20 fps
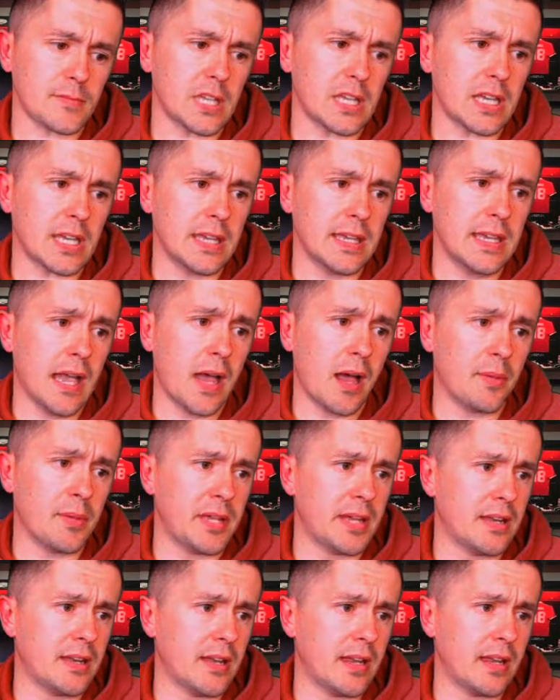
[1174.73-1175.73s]
yeah, I
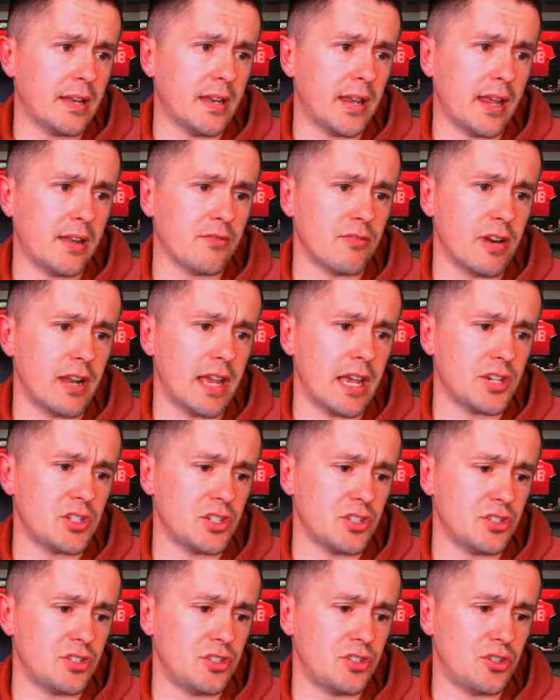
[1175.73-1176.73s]
mean, in
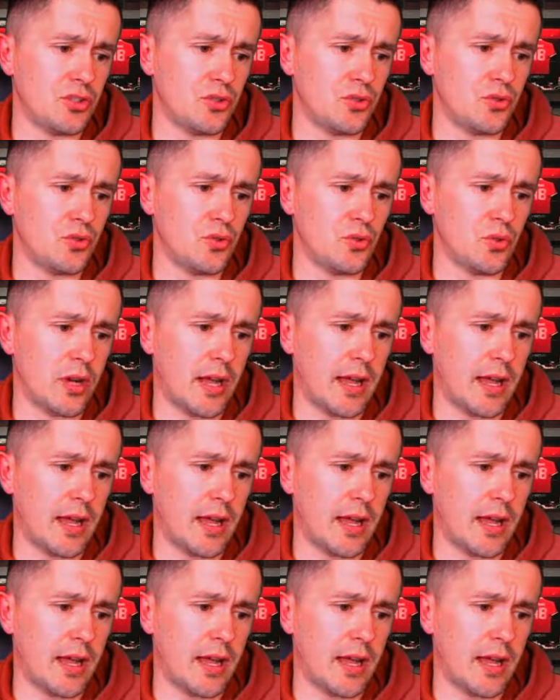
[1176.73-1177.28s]
relation to